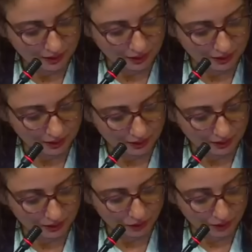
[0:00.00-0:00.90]

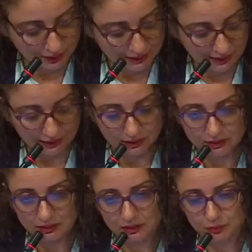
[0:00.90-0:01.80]
or
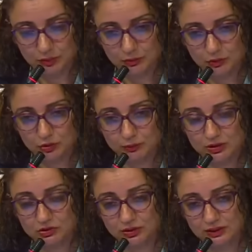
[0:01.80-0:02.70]
attacking people who
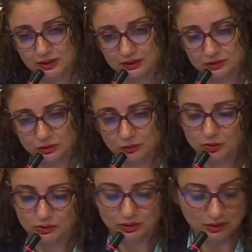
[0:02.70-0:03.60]
demonstrate against the
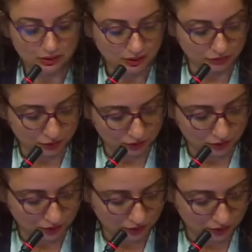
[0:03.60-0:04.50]
war. If you
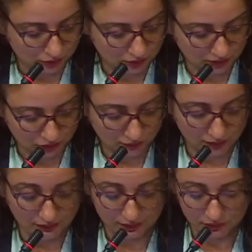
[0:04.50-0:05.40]
could also touch on
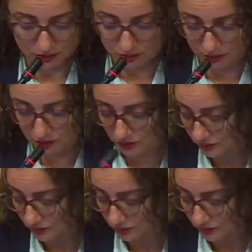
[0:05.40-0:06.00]
that, thank you so much.